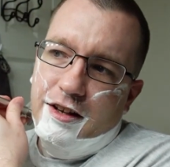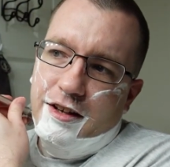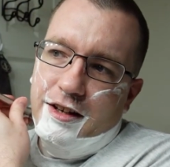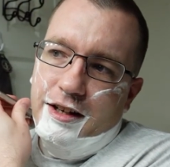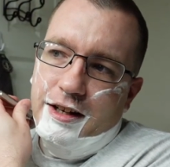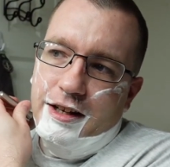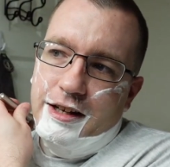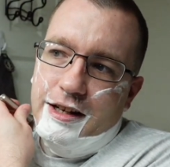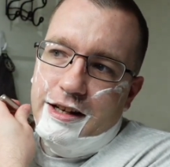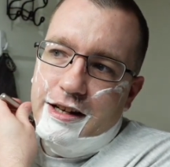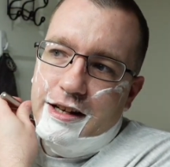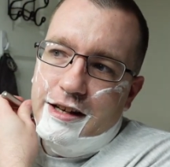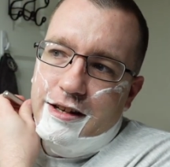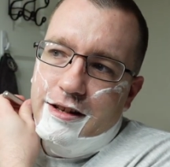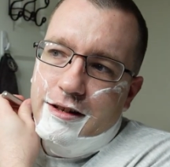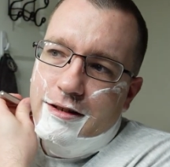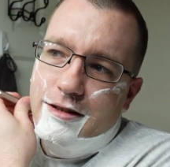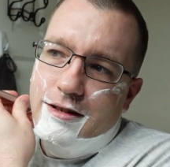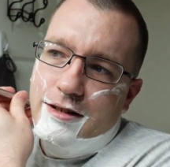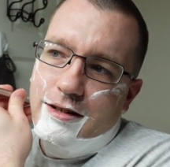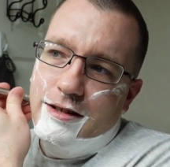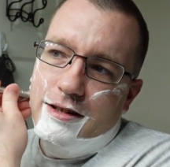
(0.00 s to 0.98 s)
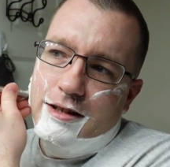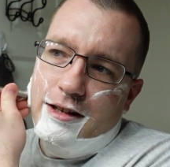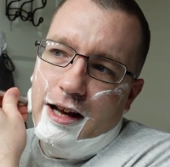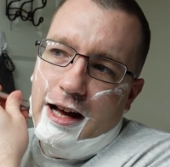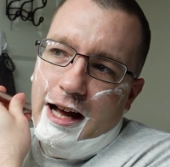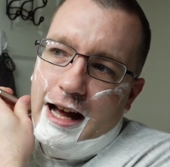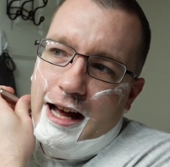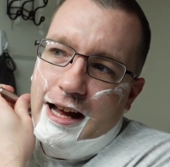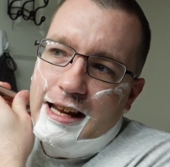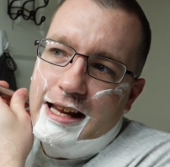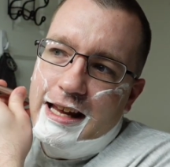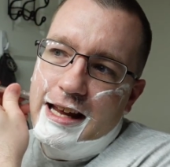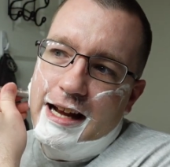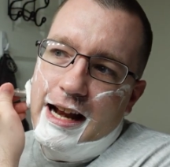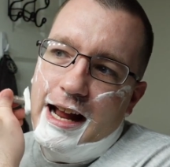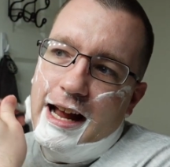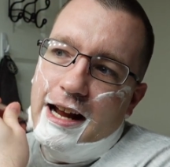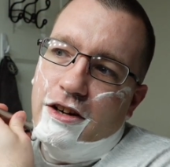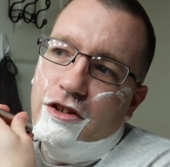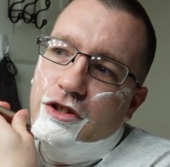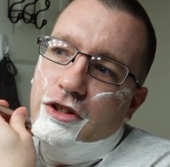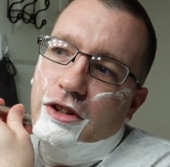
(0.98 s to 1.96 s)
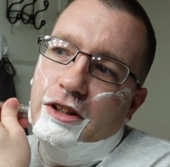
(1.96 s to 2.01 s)
uh, I get
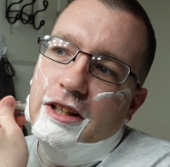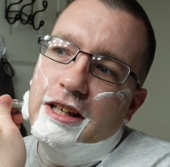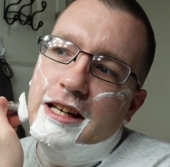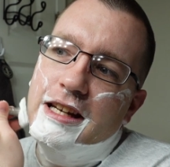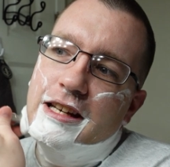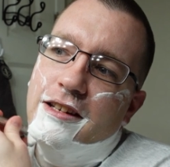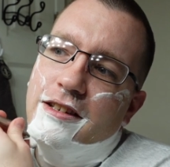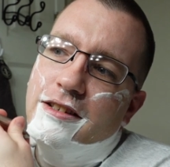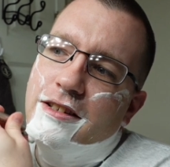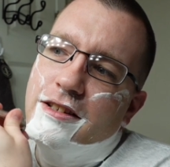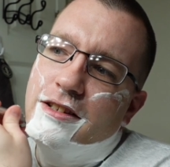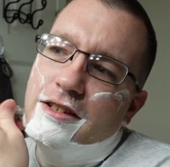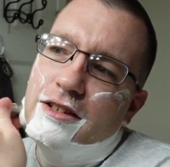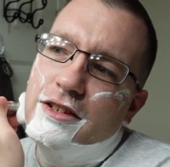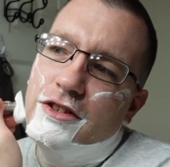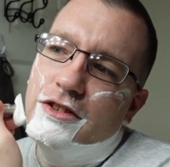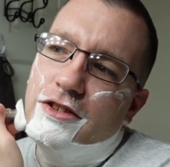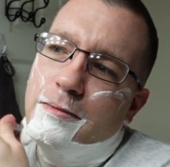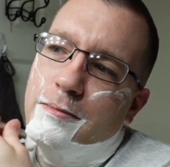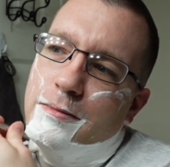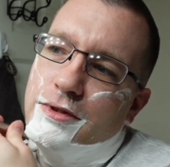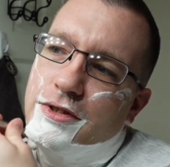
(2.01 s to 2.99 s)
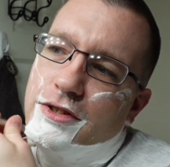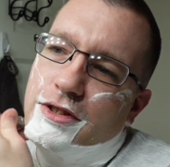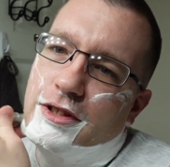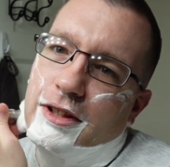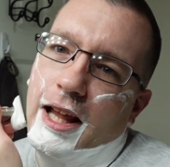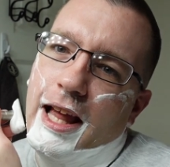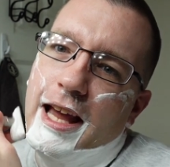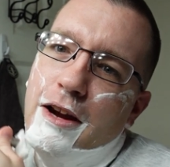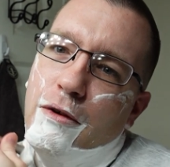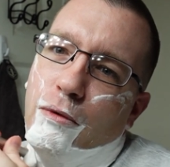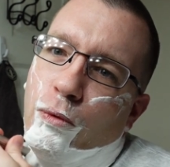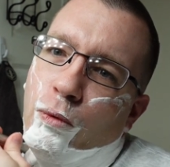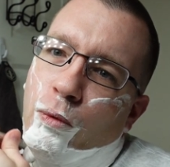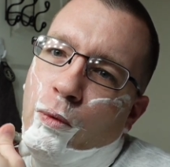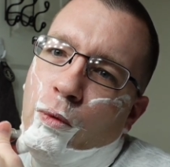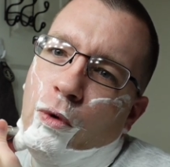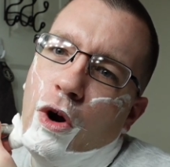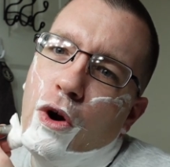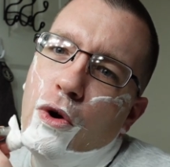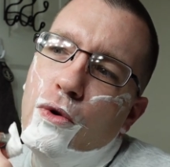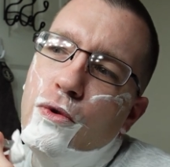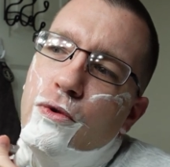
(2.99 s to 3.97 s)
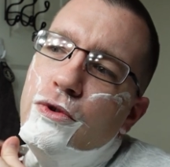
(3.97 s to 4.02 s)
actually some slight
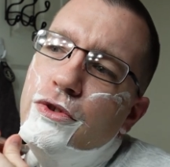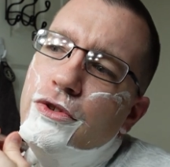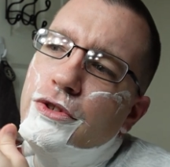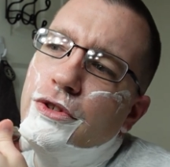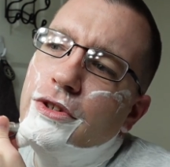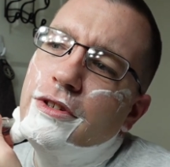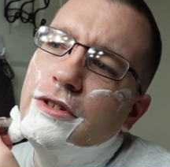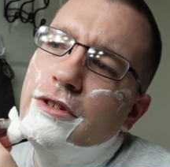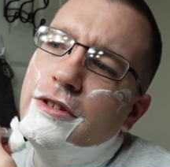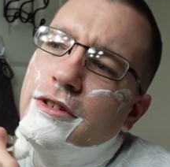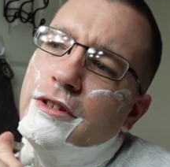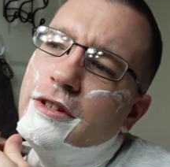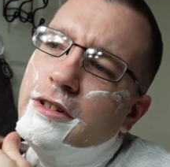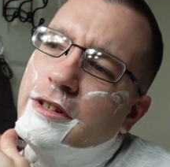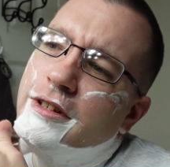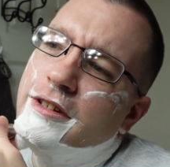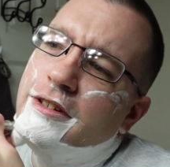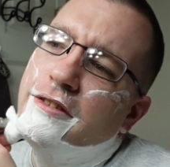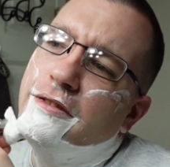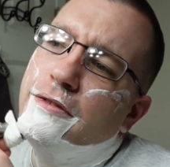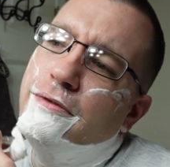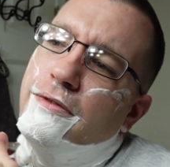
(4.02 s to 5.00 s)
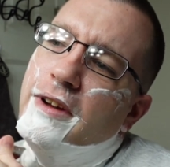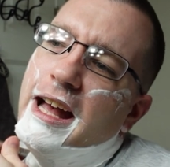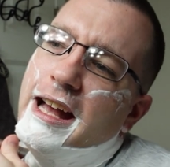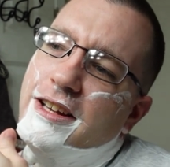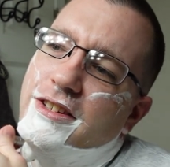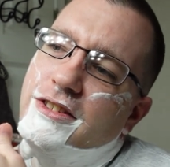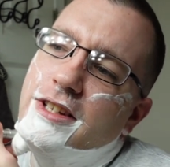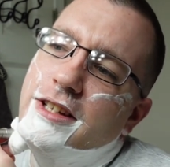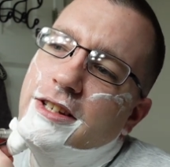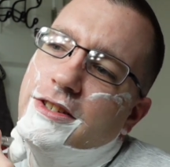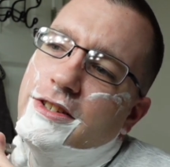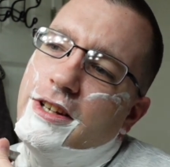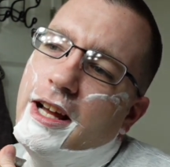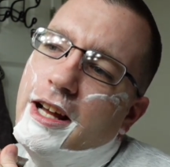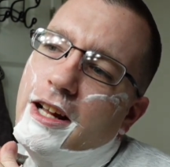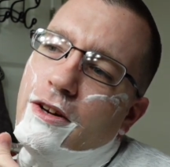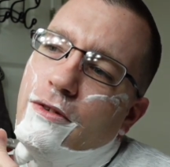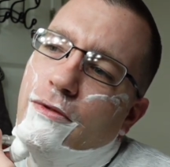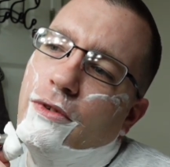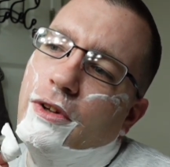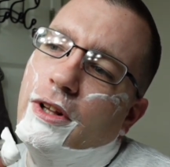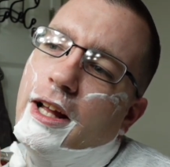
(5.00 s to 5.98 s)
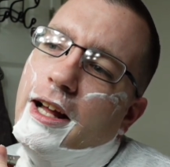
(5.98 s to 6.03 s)
rose facets out
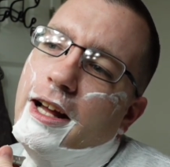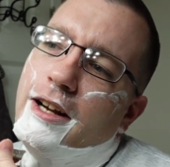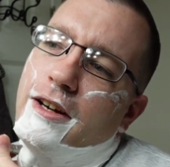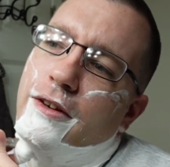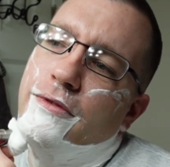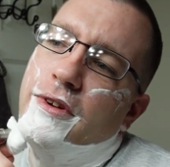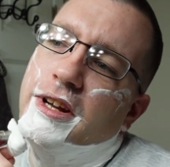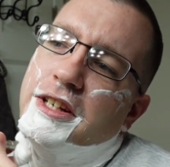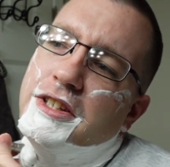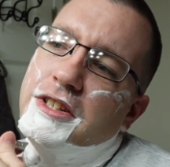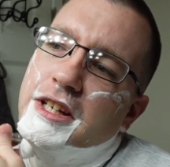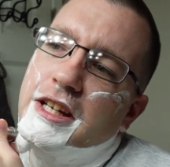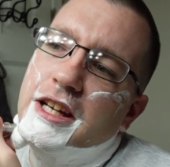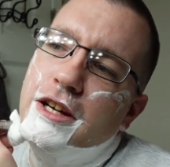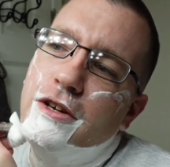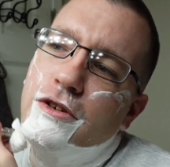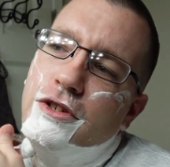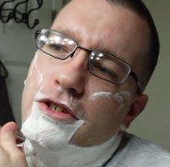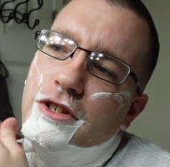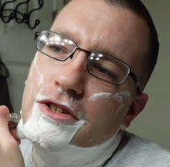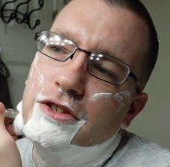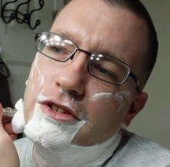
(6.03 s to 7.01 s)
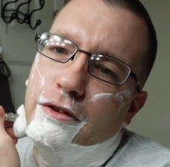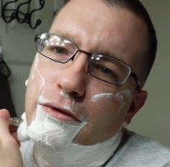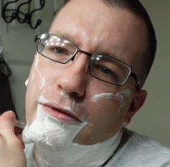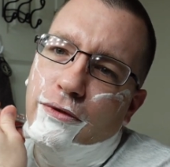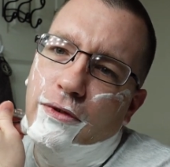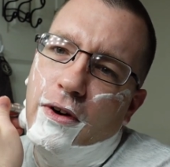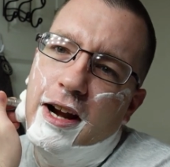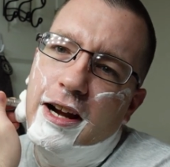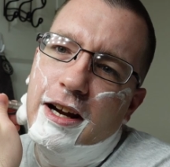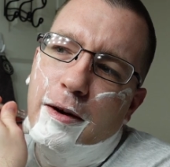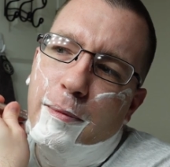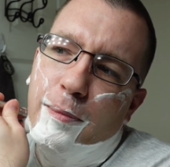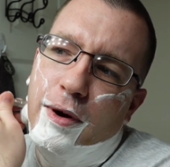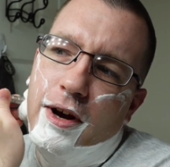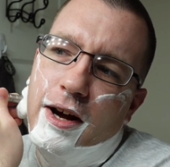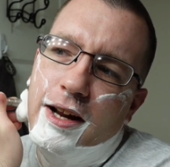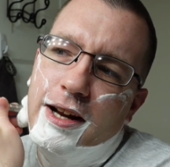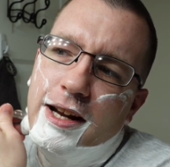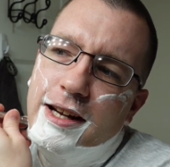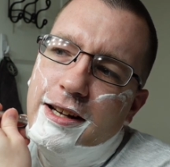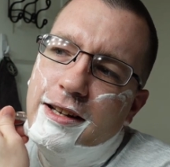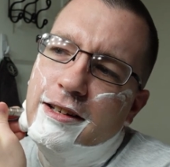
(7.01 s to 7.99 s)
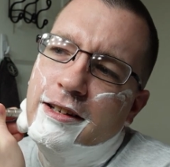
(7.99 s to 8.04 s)
of a lot of executions of
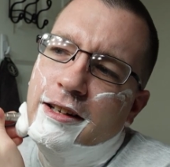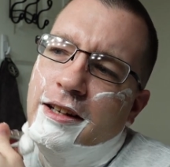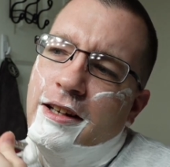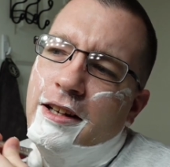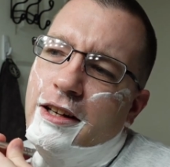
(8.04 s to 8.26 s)
frangipani.